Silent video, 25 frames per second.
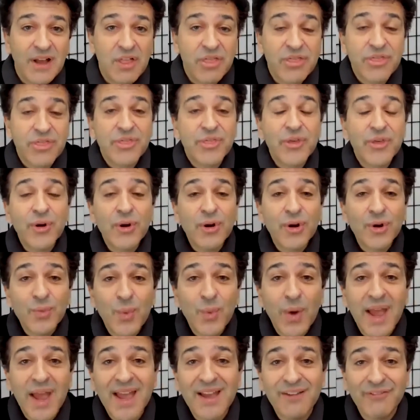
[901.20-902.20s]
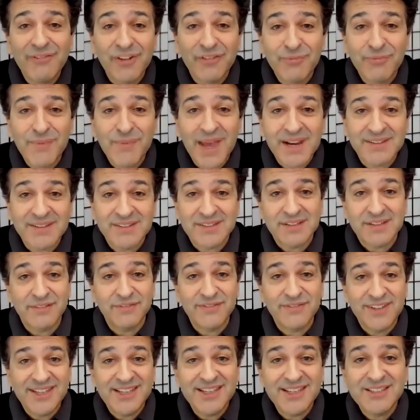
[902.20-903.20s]
a third wave of medicine
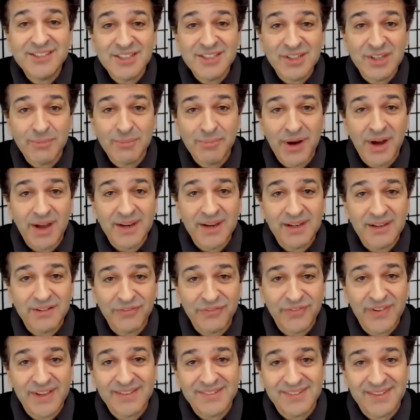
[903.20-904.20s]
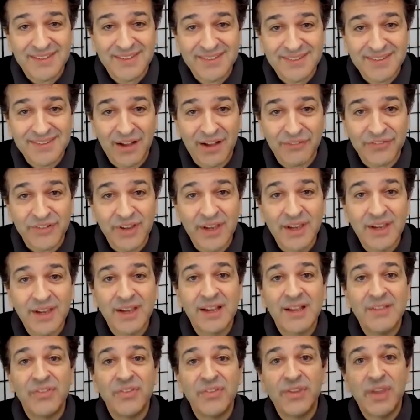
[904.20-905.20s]
of teaching the body to fix itself
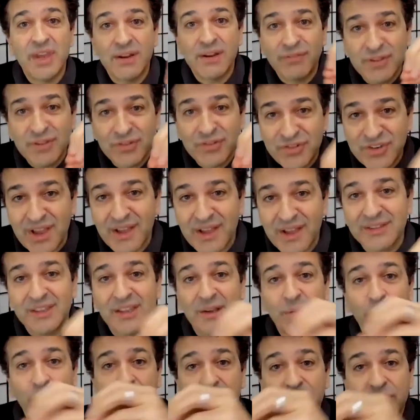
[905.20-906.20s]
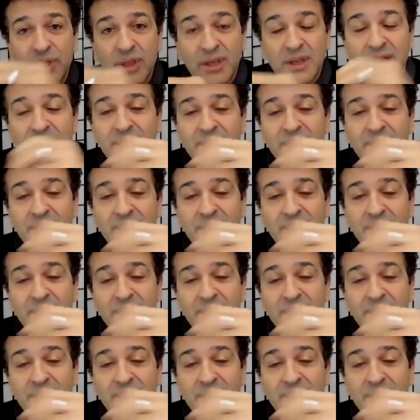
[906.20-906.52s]
instead of injecting with